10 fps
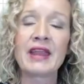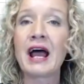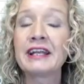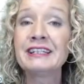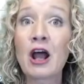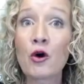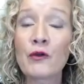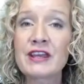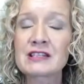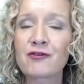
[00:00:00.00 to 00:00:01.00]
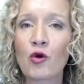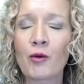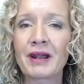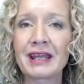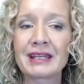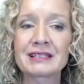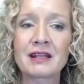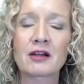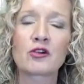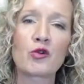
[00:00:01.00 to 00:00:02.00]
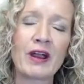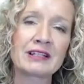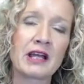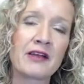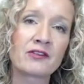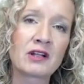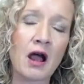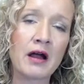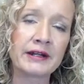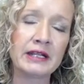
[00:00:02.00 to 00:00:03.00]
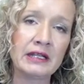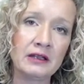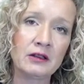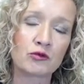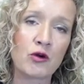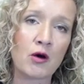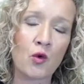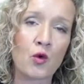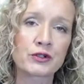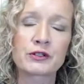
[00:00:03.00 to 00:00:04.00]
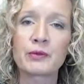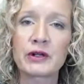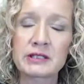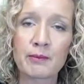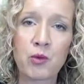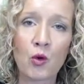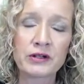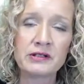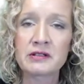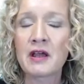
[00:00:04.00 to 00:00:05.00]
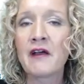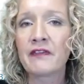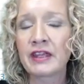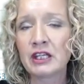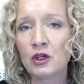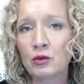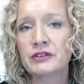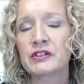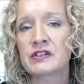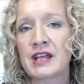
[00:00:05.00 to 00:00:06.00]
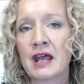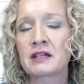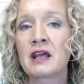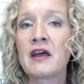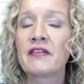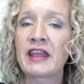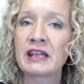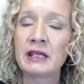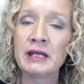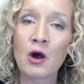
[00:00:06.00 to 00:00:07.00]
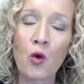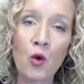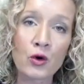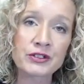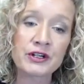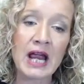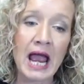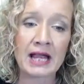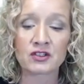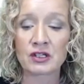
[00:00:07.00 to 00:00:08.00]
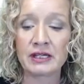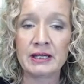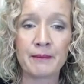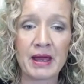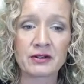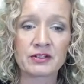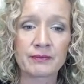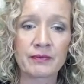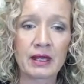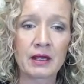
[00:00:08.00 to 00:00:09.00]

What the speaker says: Now, I know this formula is not correct. I have gone in the wrong order, but it's important that you understand that the order actually matters.